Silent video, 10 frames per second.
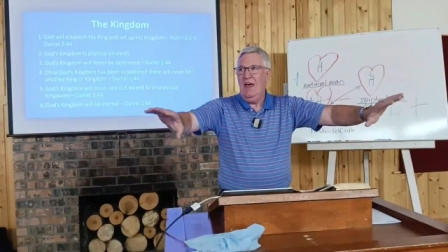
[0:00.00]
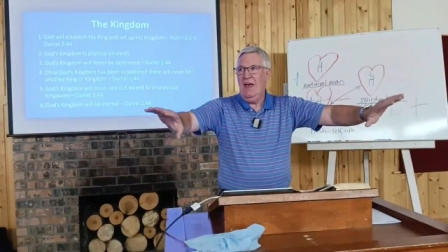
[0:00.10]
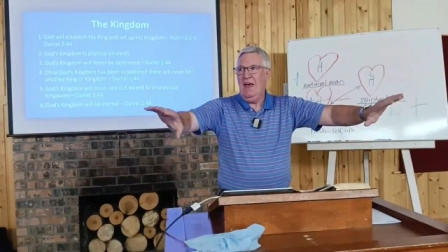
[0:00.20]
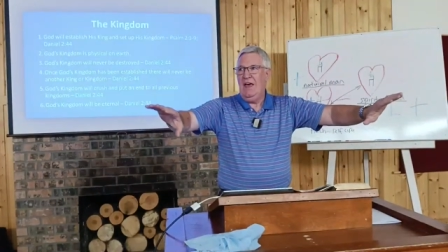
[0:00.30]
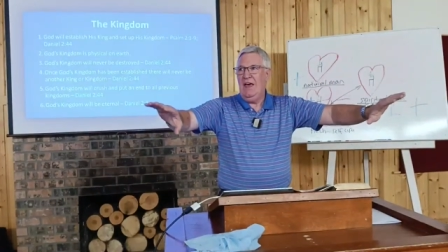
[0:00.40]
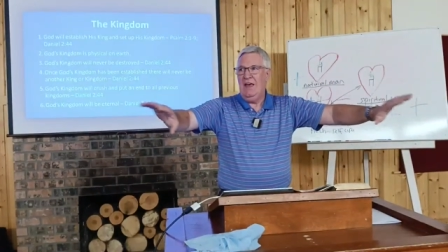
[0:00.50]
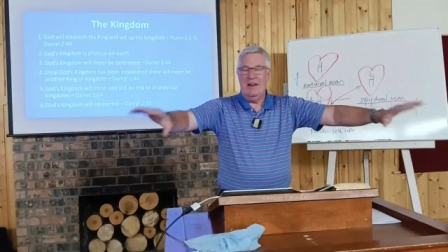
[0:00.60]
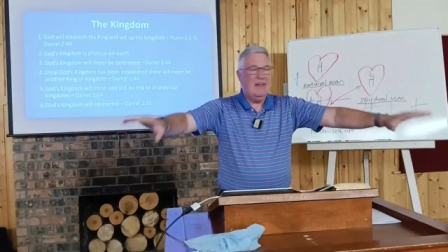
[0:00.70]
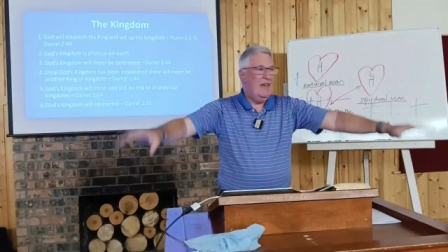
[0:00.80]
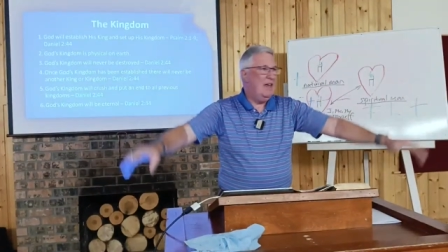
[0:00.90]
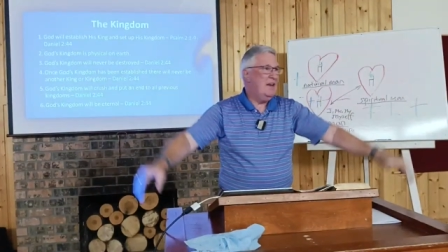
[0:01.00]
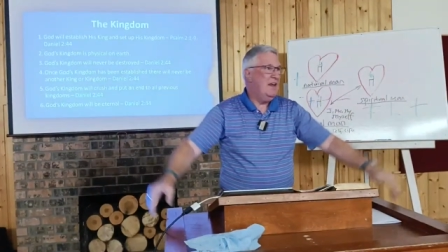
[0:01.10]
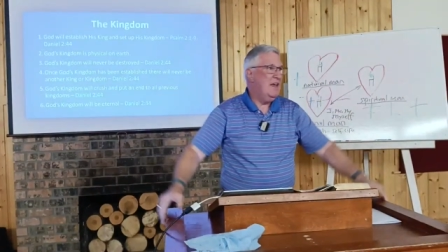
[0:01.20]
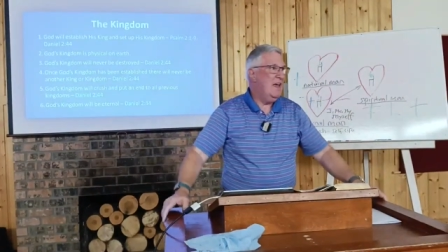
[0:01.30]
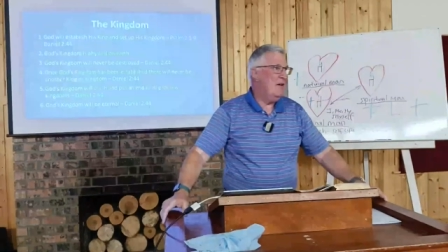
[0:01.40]
Uh, and
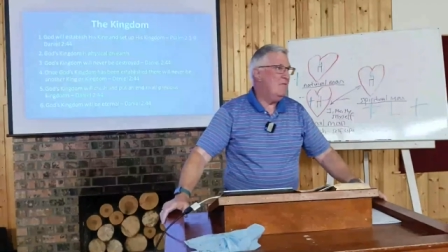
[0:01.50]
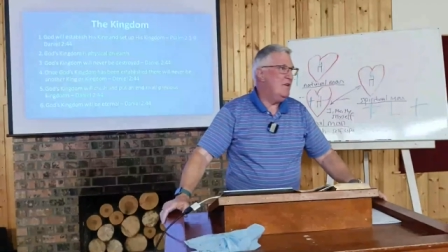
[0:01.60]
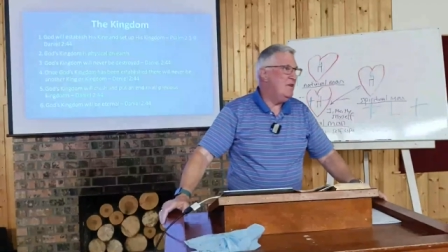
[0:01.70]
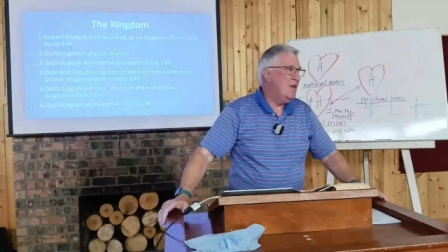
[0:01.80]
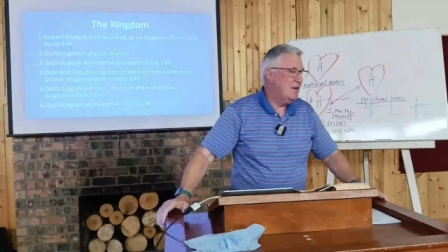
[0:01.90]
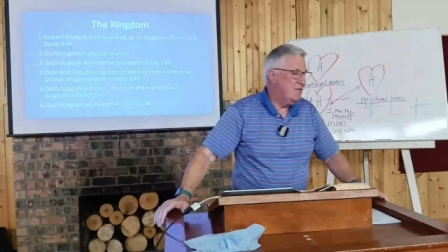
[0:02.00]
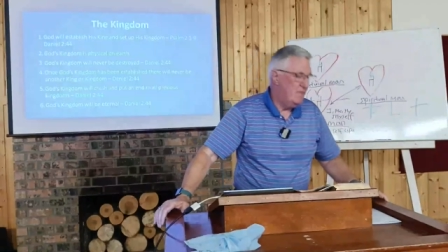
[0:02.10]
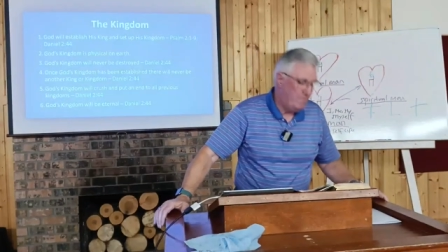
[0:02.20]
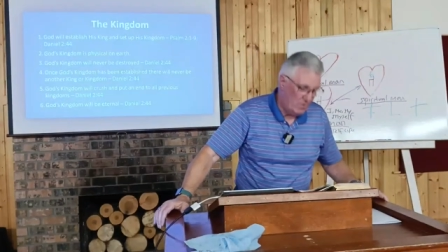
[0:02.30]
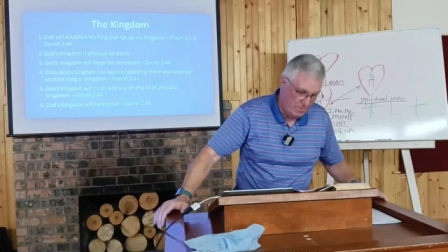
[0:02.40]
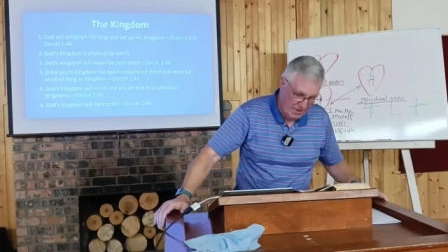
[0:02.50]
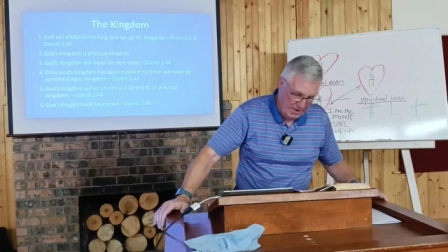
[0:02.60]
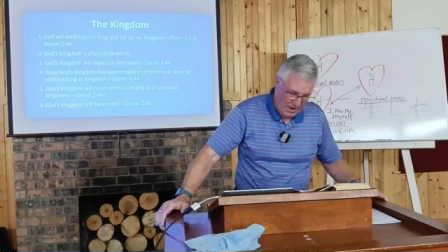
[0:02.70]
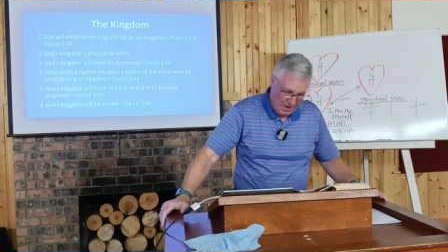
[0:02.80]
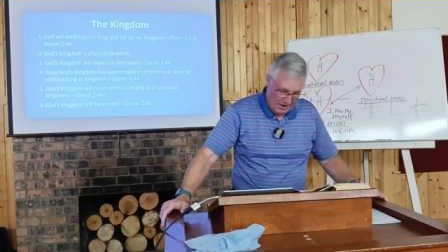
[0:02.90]
again, uh, when you get to Reformed
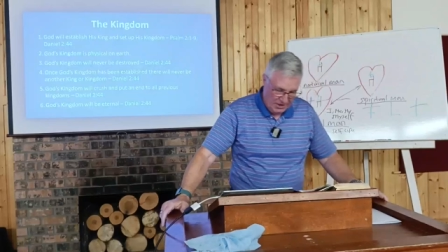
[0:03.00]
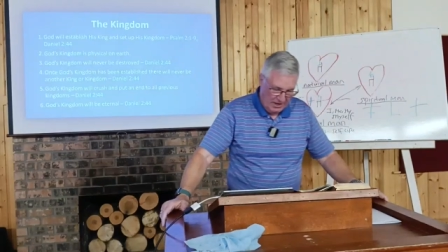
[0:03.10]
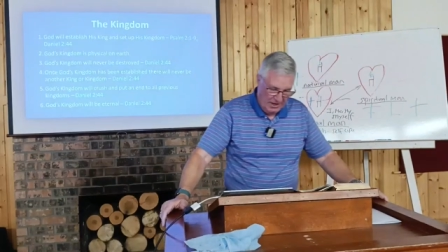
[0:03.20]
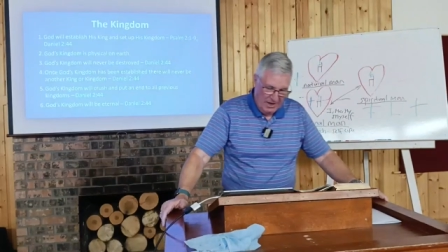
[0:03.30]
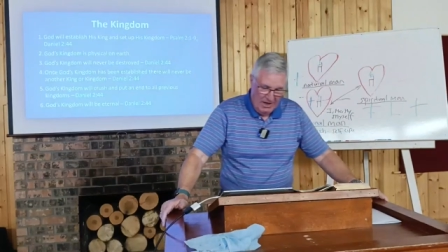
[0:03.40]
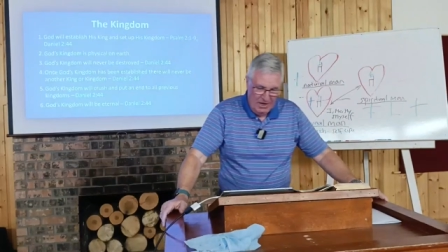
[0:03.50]
theology,